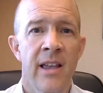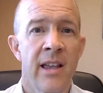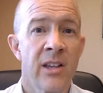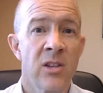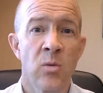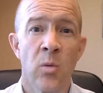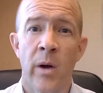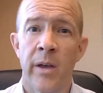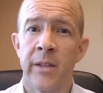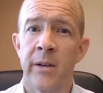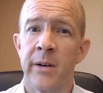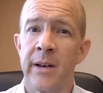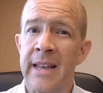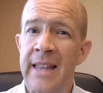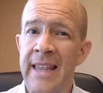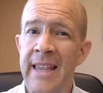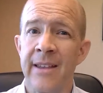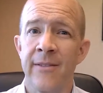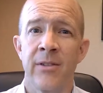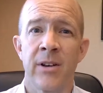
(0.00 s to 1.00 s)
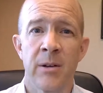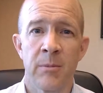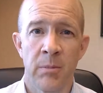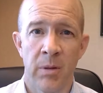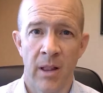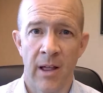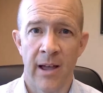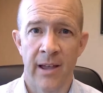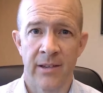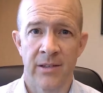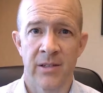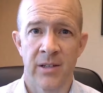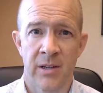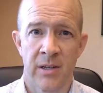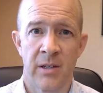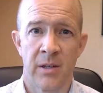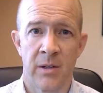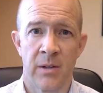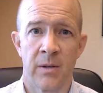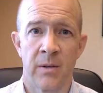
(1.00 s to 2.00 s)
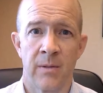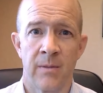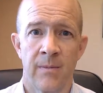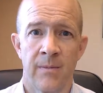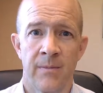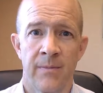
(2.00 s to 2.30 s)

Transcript: is whether it even applies to you.